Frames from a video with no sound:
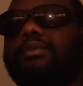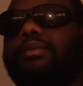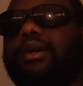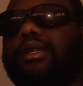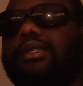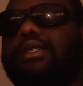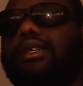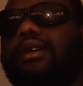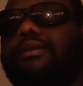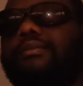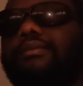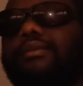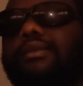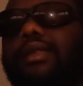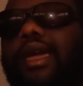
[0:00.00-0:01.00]
But
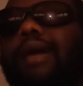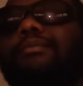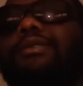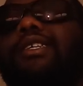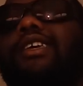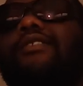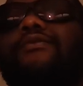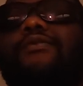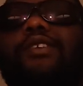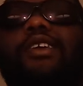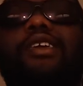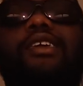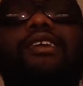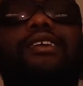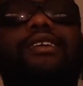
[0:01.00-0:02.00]
um,
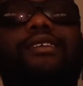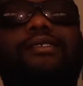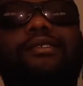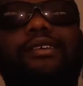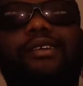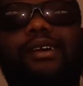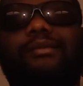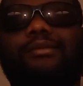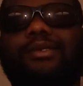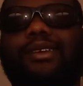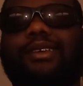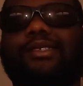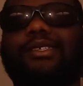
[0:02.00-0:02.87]
MTV, you know,